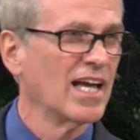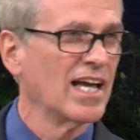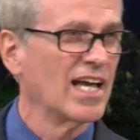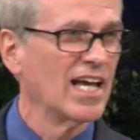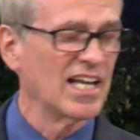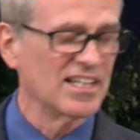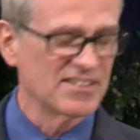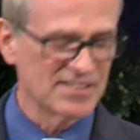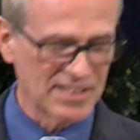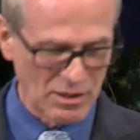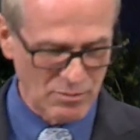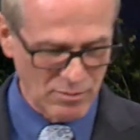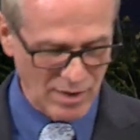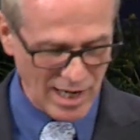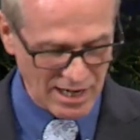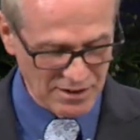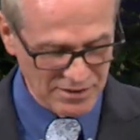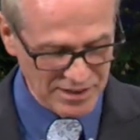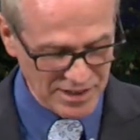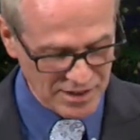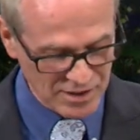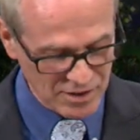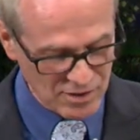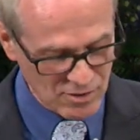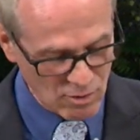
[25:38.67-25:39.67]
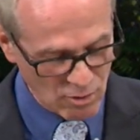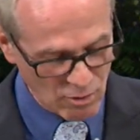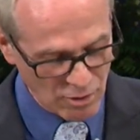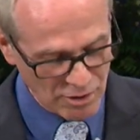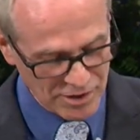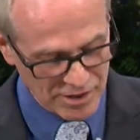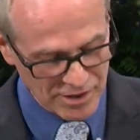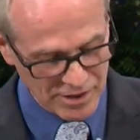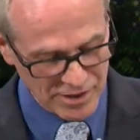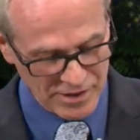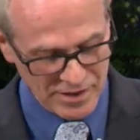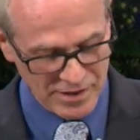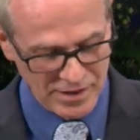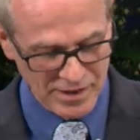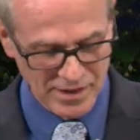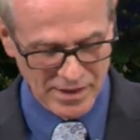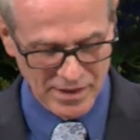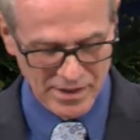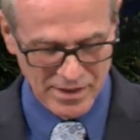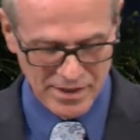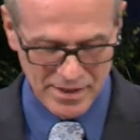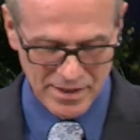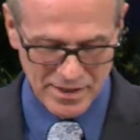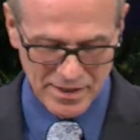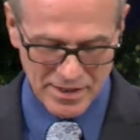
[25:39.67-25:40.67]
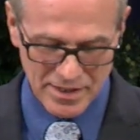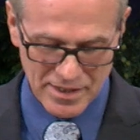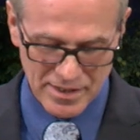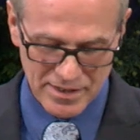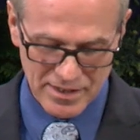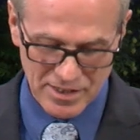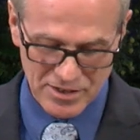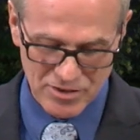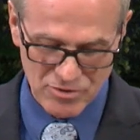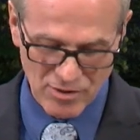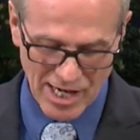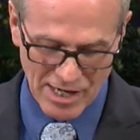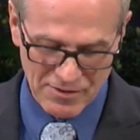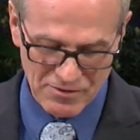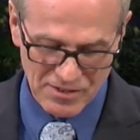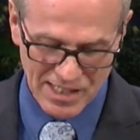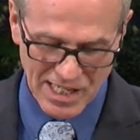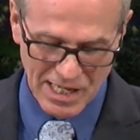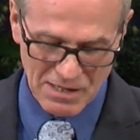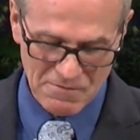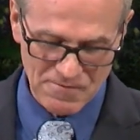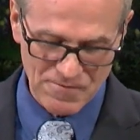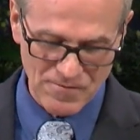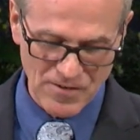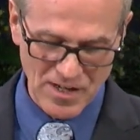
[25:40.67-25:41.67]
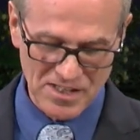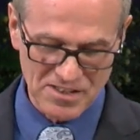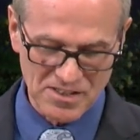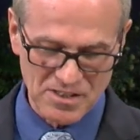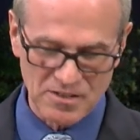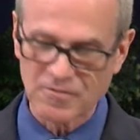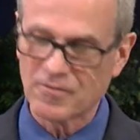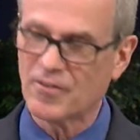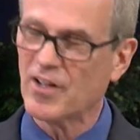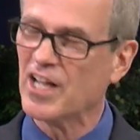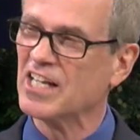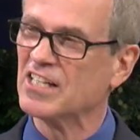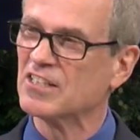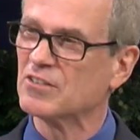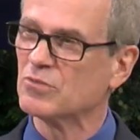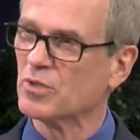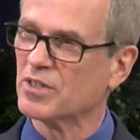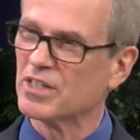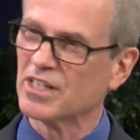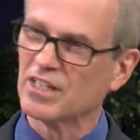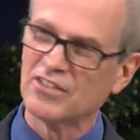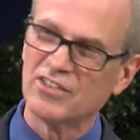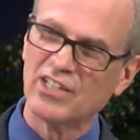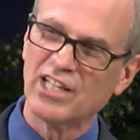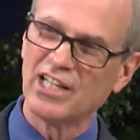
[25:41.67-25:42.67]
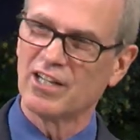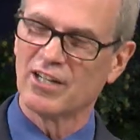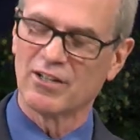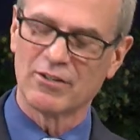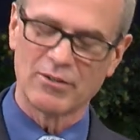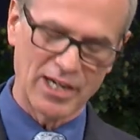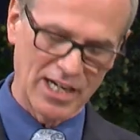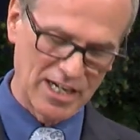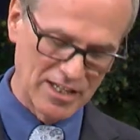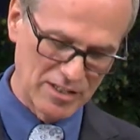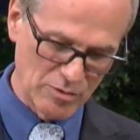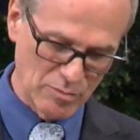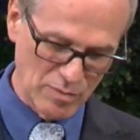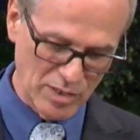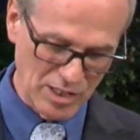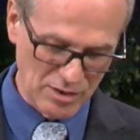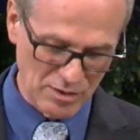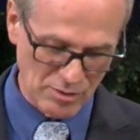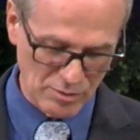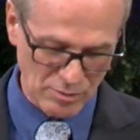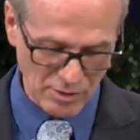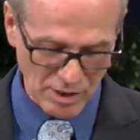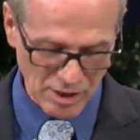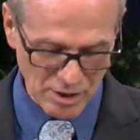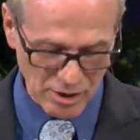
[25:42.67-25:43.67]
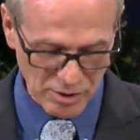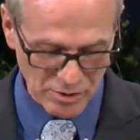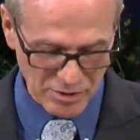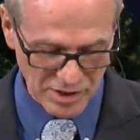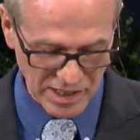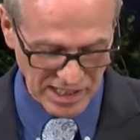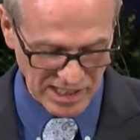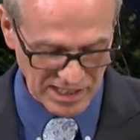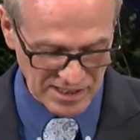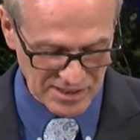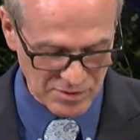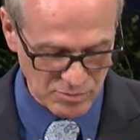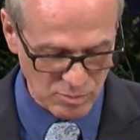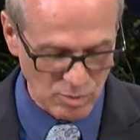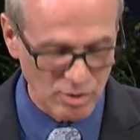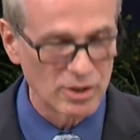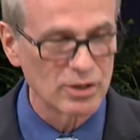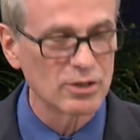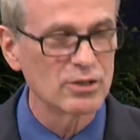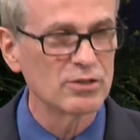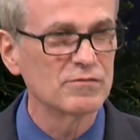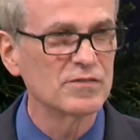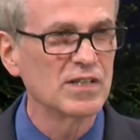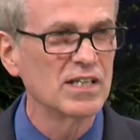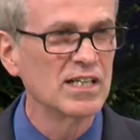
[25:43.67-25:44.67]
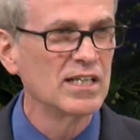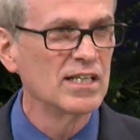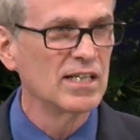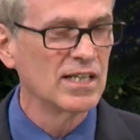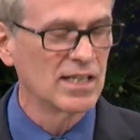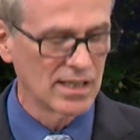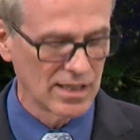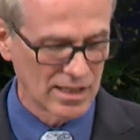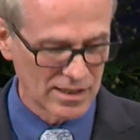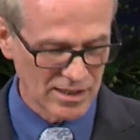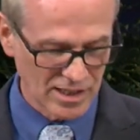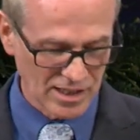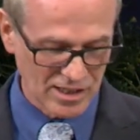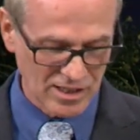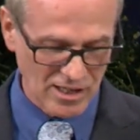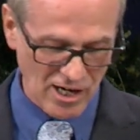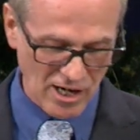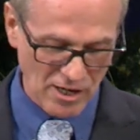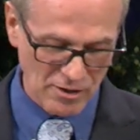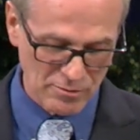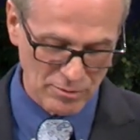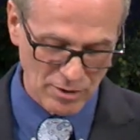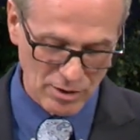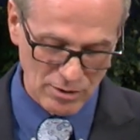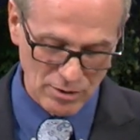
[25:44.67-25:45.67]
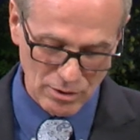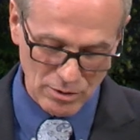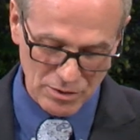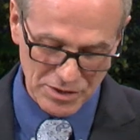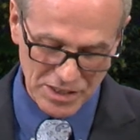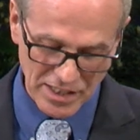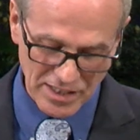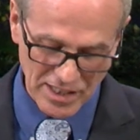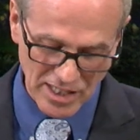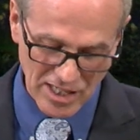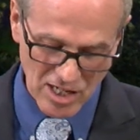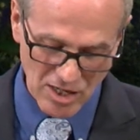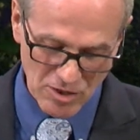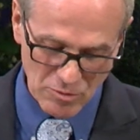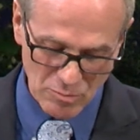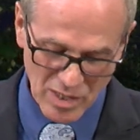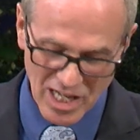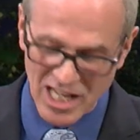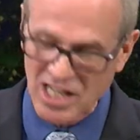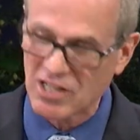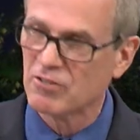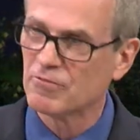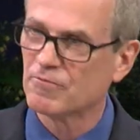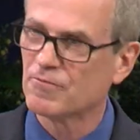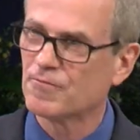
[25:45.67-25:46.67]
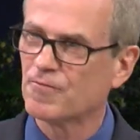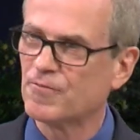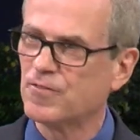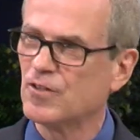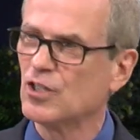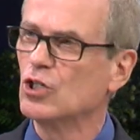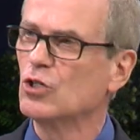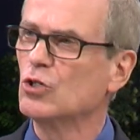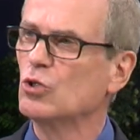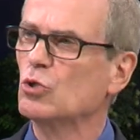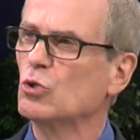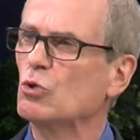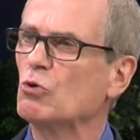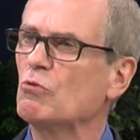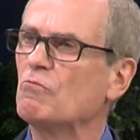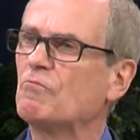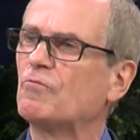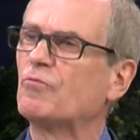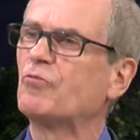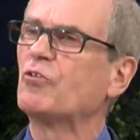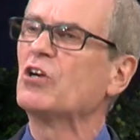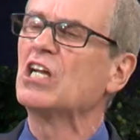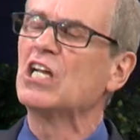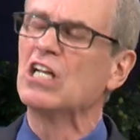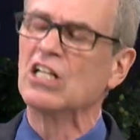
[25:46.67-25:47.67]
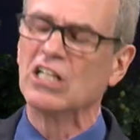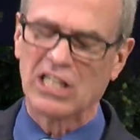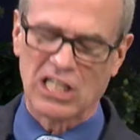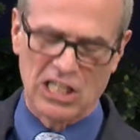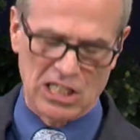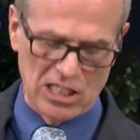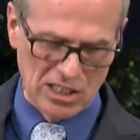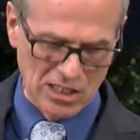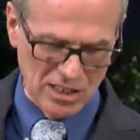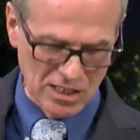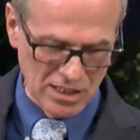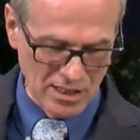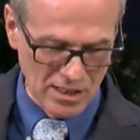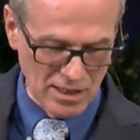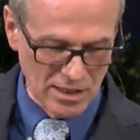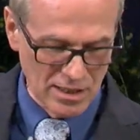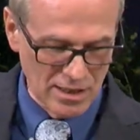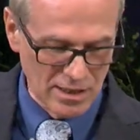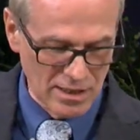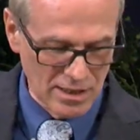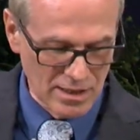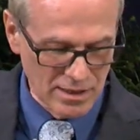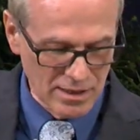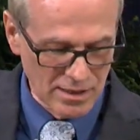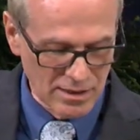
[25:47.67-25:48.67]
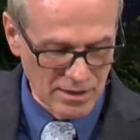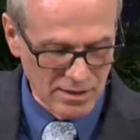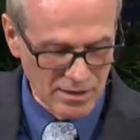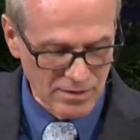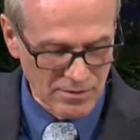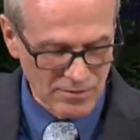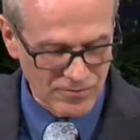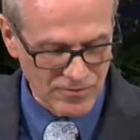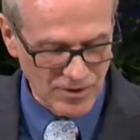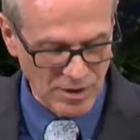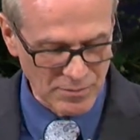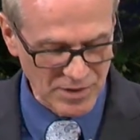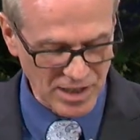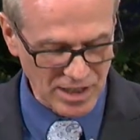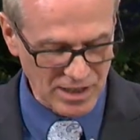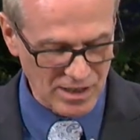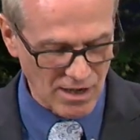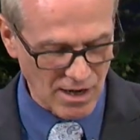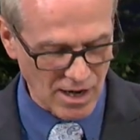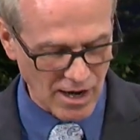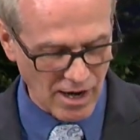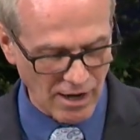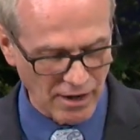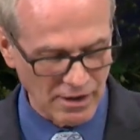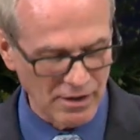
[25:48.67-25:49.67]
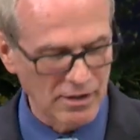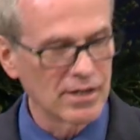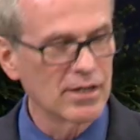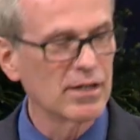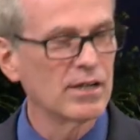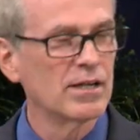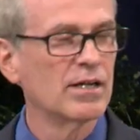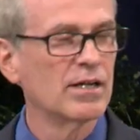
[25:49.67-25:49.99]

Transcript: as they rounded a corner, the driver came face to face with a deer right in the middle of the road and he swerved. The car rolled and the young man flew freely from the car